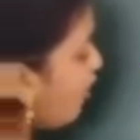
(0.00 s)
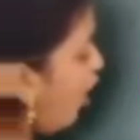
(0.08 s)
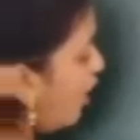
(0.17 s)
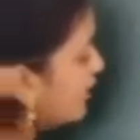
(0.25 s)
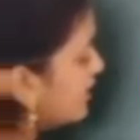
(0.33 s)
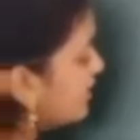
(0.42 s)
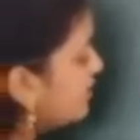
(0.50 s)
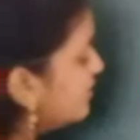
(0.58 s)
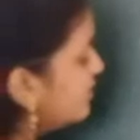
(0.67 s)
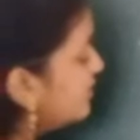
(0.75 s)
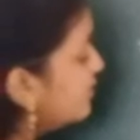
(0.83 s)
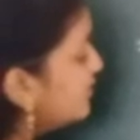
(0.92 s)
cot
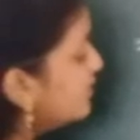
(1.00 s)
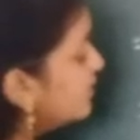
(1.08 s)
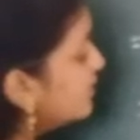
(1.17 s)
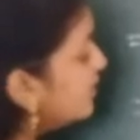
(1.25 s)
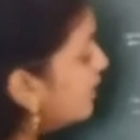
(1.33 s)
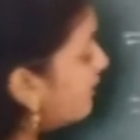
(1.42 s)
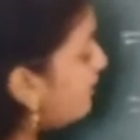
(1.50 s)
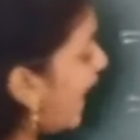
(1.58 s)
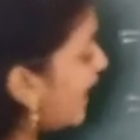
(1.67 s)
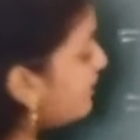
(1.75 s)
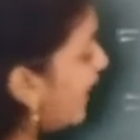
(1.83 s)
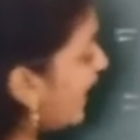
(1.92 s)

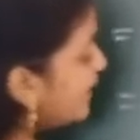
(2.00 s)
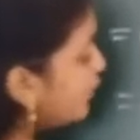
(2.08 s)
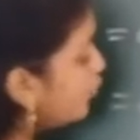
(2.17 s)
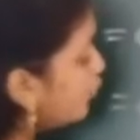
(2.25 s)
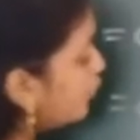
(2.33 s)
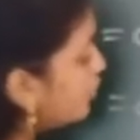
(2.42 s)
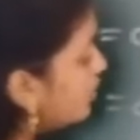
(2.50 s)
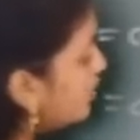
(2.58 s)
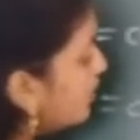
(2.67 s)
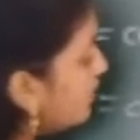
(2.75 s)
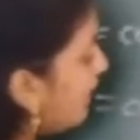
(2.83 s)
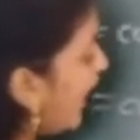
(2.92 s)
pi by
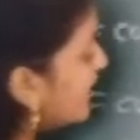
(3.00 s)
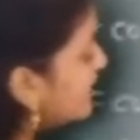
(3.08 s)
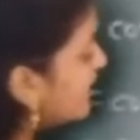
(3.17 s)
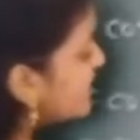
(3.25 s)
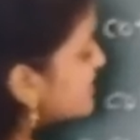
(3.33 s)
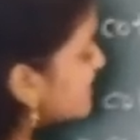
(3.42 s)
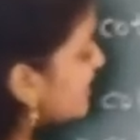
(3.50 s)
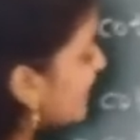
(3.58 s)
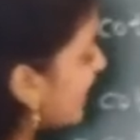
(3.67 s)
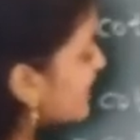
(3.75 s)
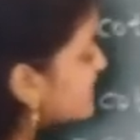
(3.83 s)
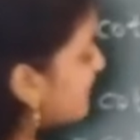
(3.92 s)
2 minus
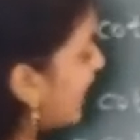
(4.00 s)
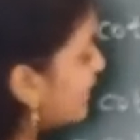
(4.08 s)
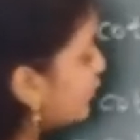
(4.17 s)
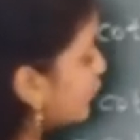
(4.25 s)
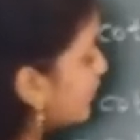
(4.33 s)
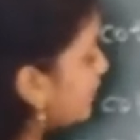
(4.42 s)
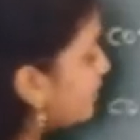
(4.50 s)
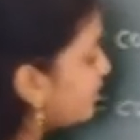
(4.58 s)
3x by 2.